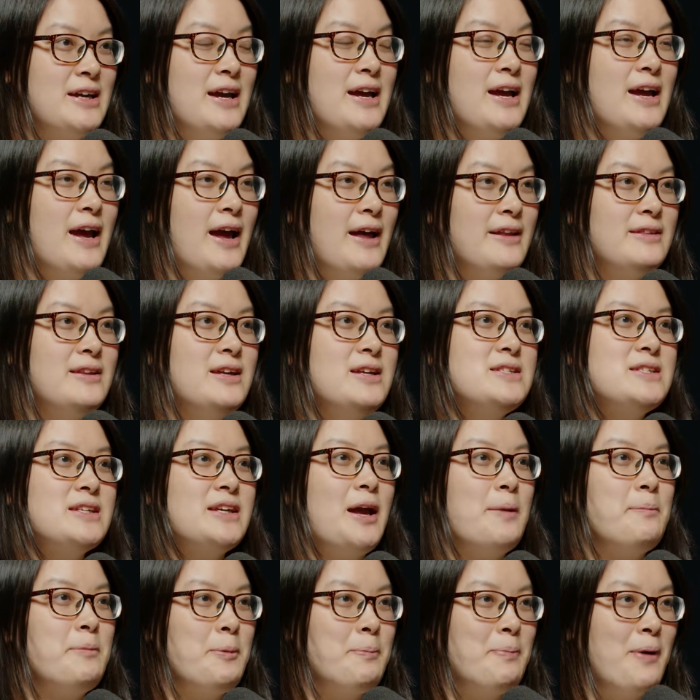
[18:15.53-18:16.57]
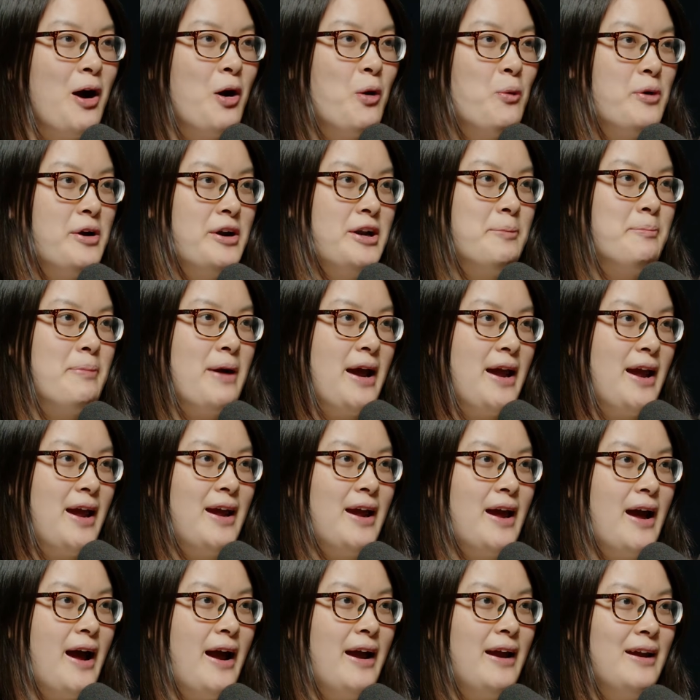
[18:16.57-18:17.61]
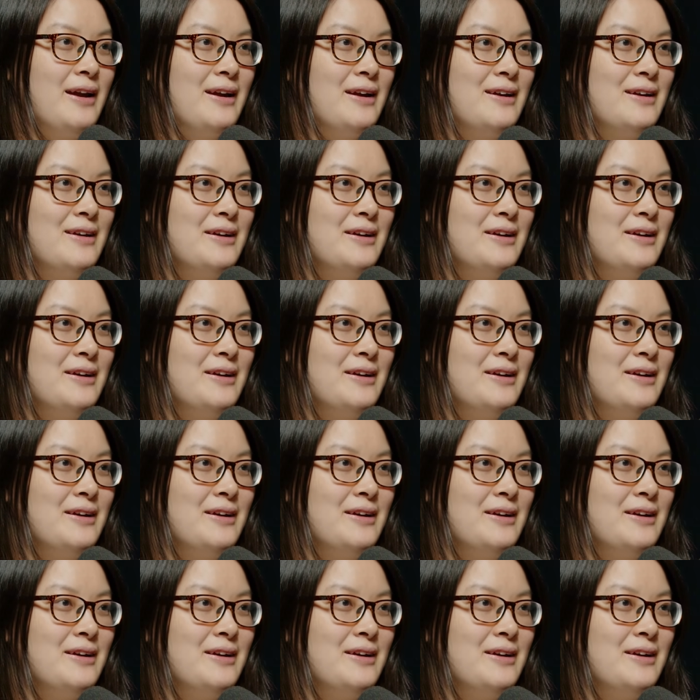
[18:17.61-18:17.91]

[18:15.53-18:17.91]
And this can be powered by AI.